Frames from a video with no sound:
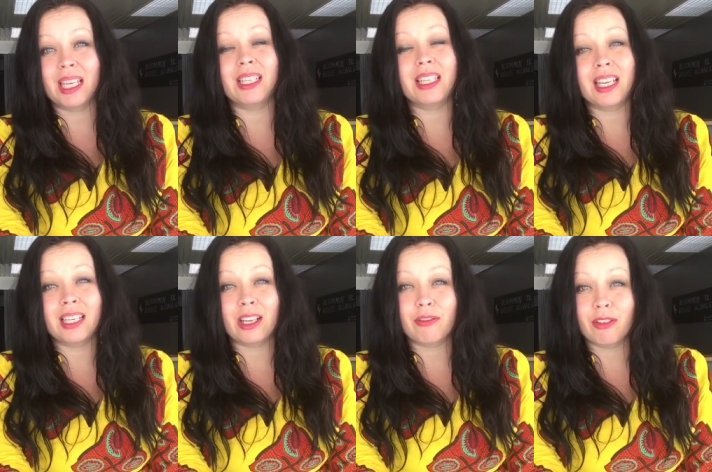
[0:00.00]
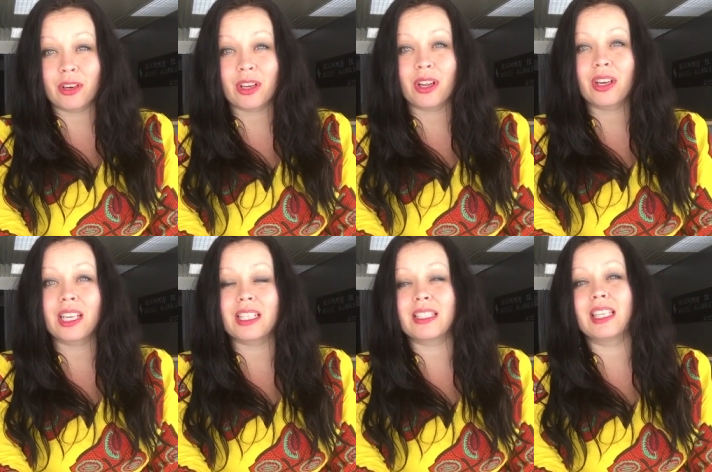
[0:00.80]
And then at 4
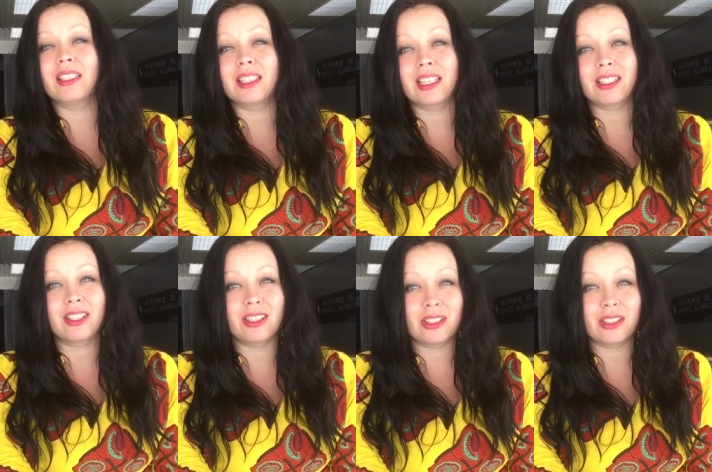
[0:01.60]
o'clock is the international